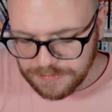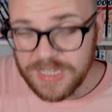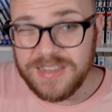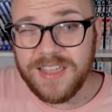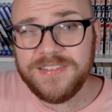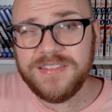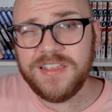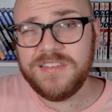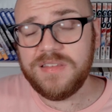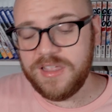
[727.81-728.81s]
it doesn't
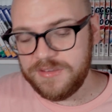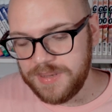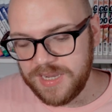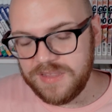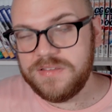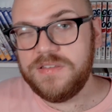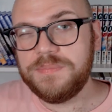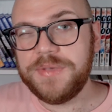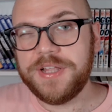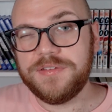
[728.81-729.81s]
taste as bad as it
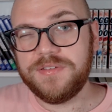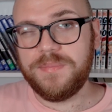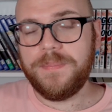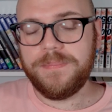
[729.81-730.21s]
smells.